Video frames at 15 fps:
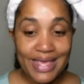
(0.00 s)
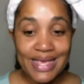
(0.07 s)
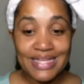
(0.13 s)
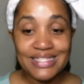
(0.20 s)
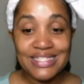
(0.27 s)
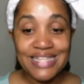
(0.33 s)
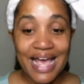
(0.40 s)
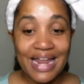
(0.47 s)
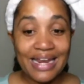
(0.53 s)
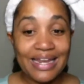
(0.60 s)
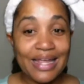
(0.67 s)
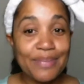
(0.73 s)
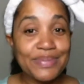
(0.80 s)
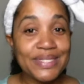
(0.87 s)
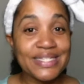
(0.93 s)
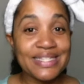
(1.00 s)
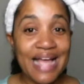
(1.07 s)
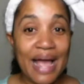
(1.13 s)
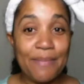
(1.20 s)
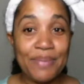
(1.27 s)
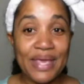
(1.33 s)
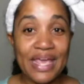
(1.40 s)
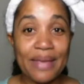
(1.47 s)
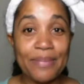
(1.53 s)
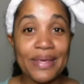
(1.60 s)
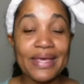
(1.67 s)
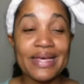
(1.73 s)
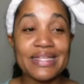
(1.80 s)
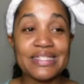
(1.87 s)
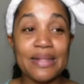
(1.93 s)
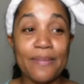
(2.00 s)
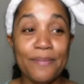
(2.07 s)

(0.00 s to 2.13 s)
Satin lips is not pink because the